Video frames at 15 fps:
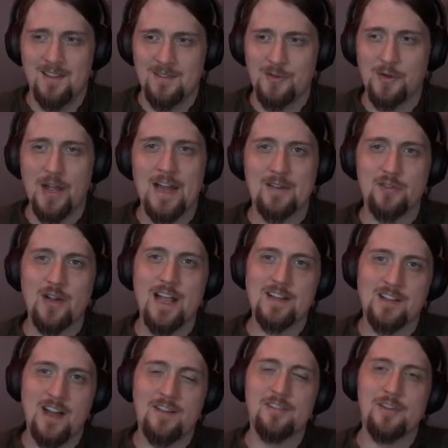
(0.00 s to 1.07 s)
If you got
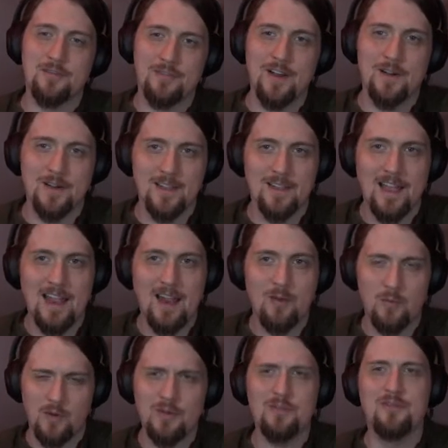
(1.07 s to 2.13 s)
dragged off to fairyland,
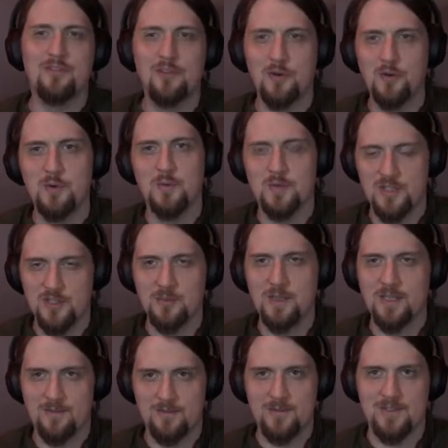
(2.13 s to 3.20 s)
what food would you
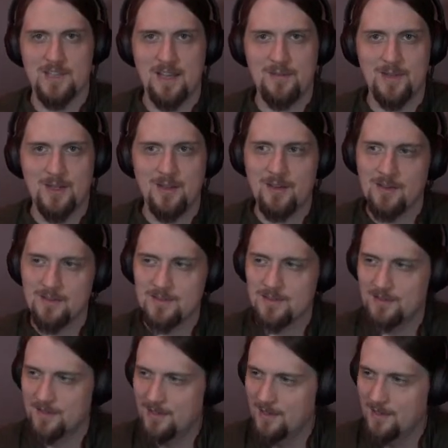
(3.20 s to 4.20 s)
eat for 7 years?